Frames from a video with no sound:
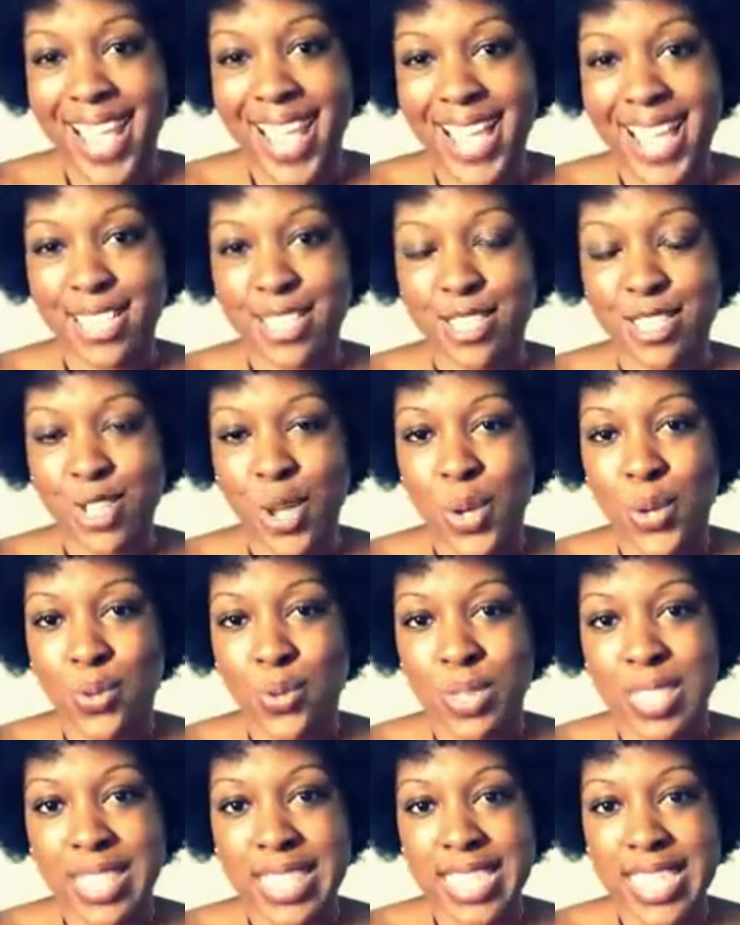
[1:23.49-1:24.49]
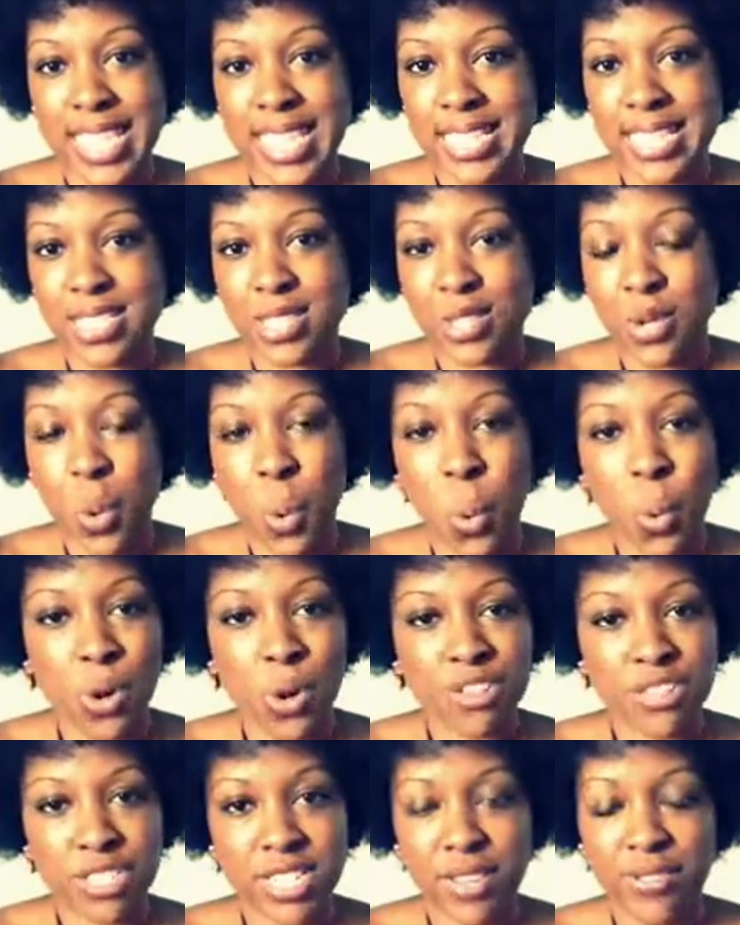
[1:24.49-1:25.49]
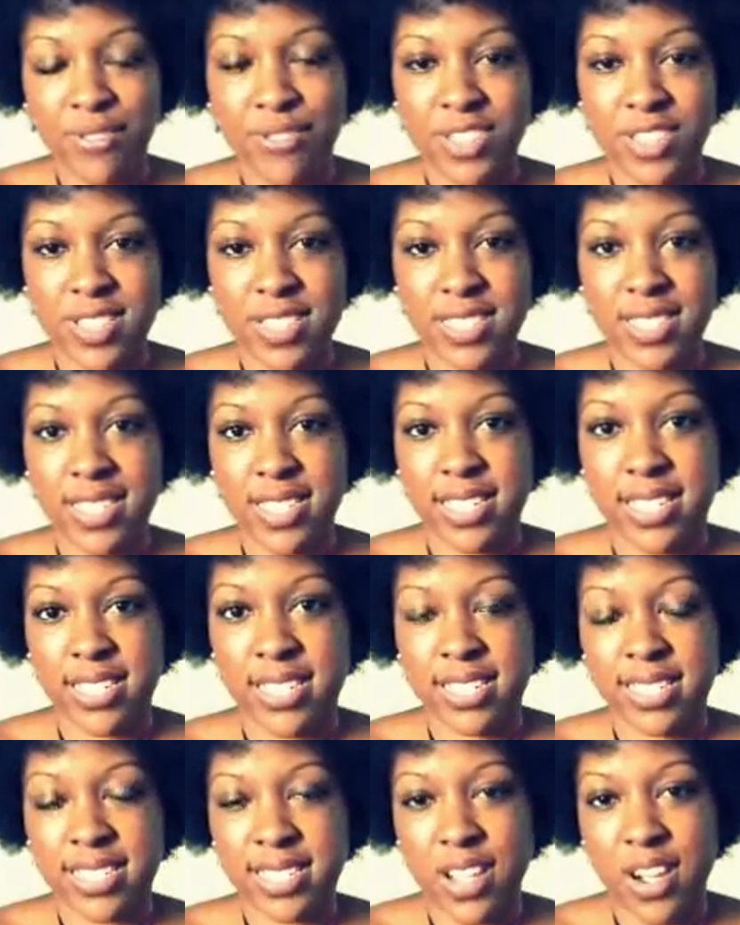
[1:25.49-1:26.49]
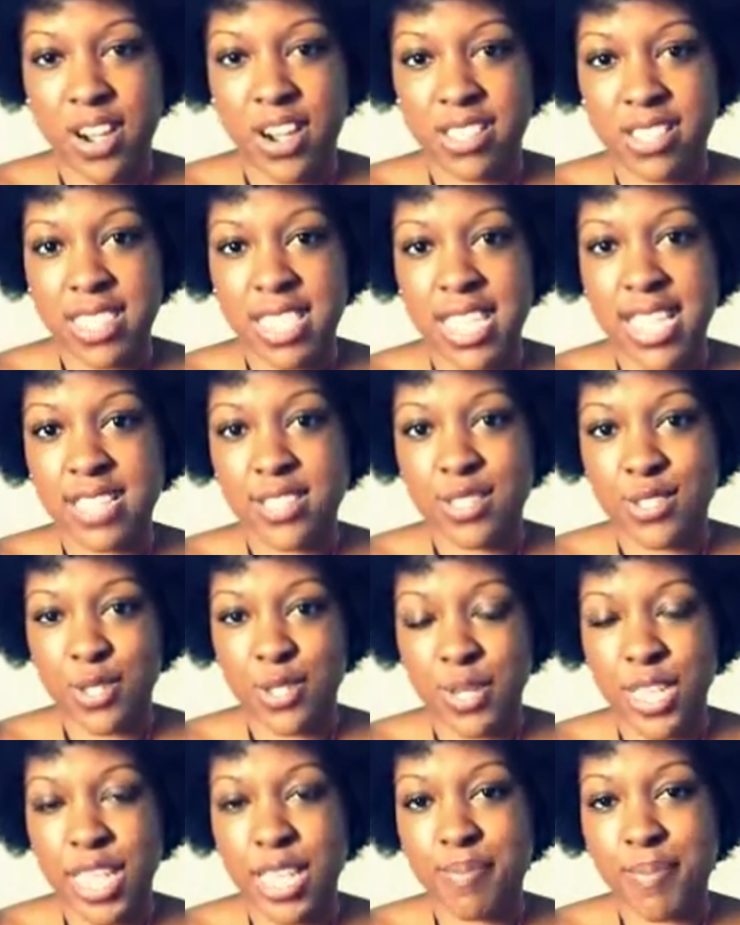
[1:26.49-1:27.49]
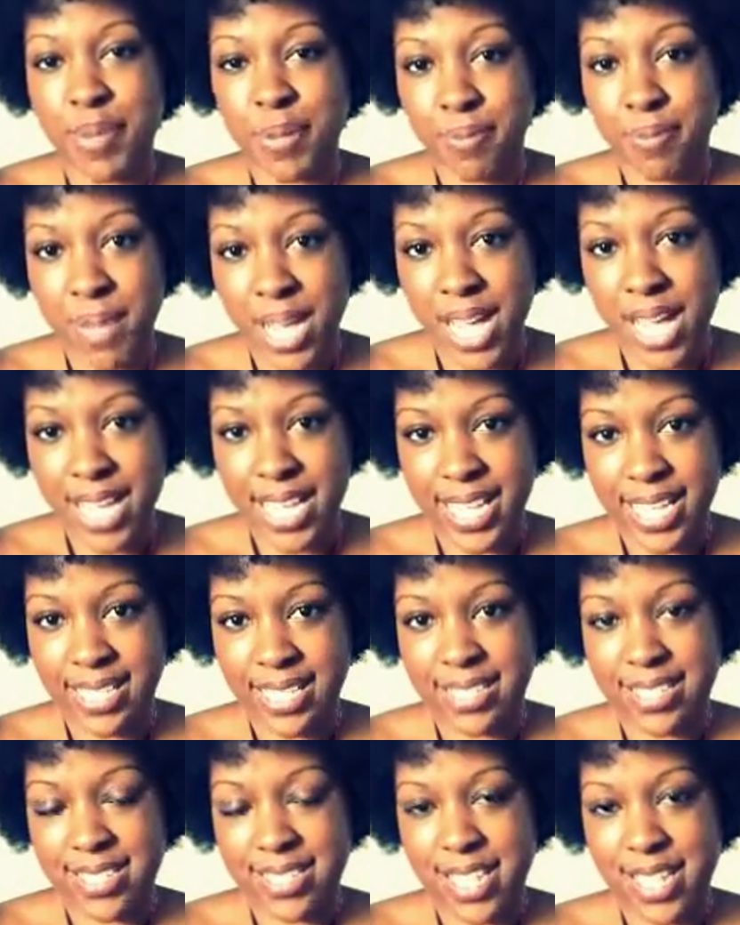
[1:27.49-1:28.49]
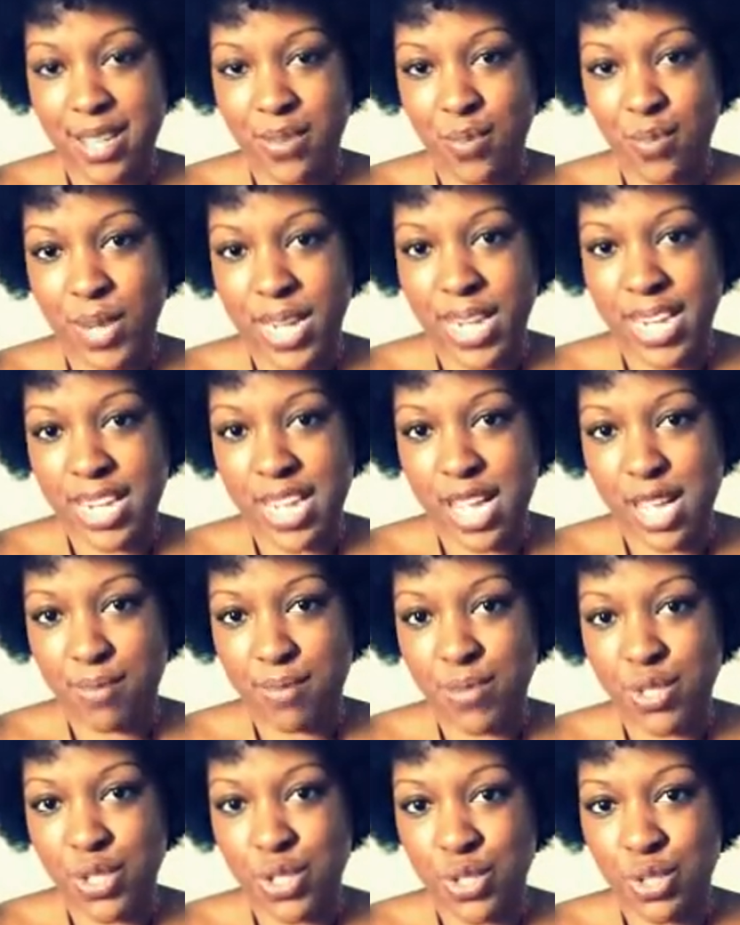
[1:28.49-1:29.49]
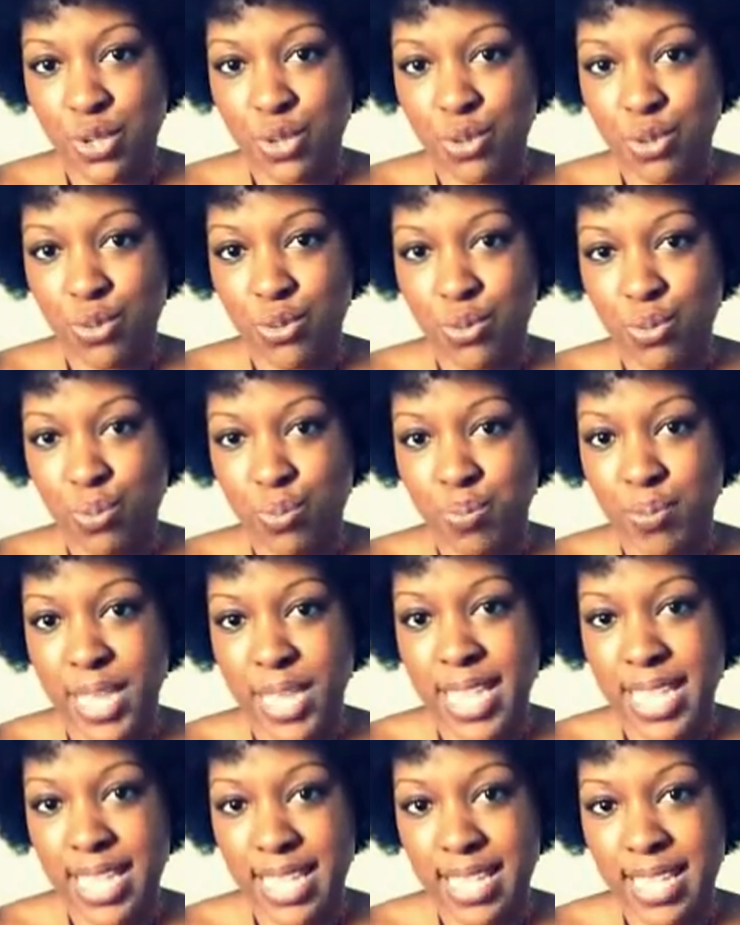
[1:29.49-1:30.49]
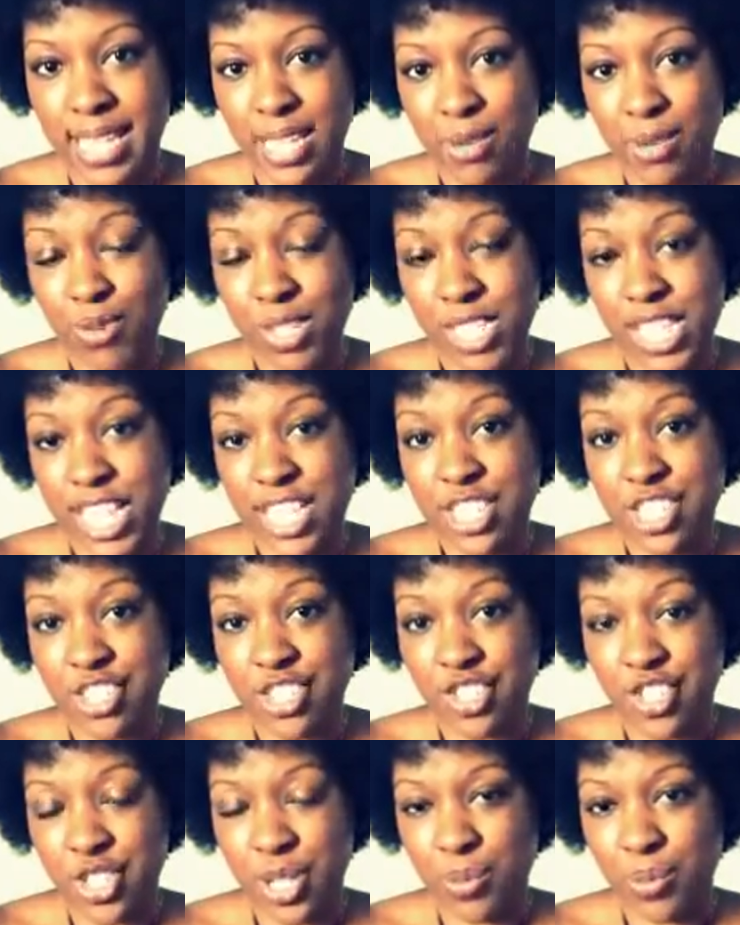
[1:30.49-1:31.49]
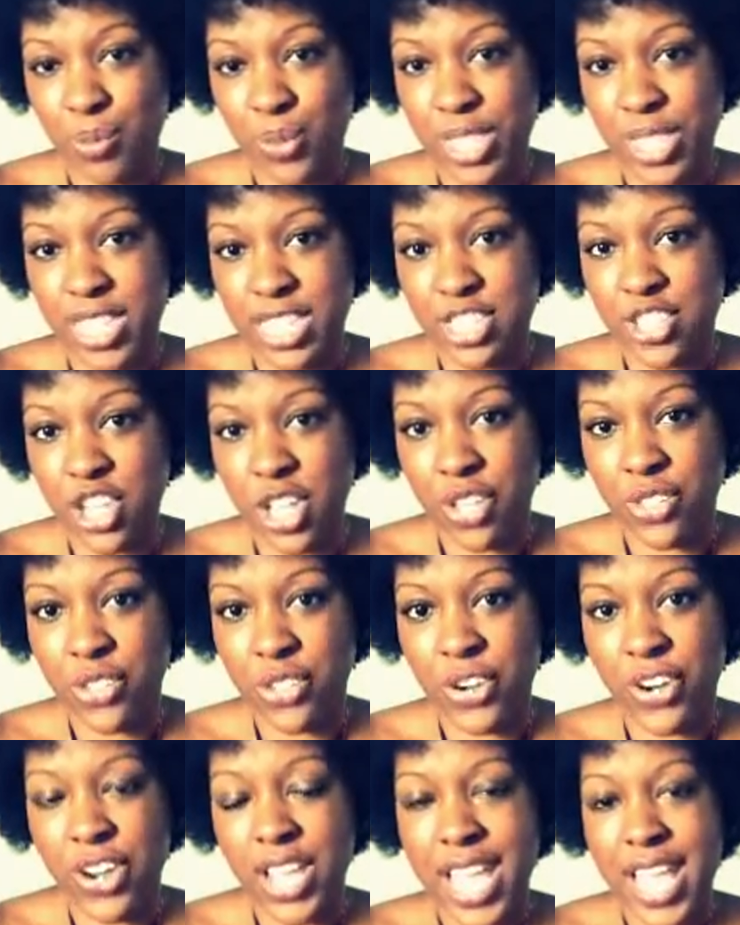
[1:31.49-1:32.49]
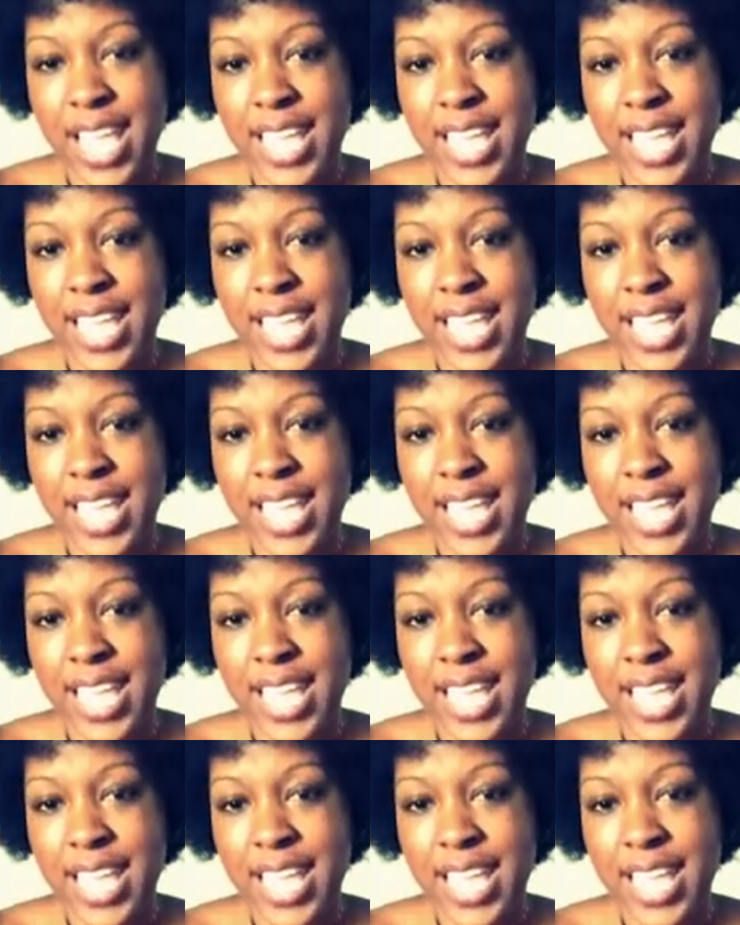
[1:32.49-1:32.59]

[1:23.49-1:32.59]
And so these core differences are things to keep in mind when it comes to being in a relationship with each other.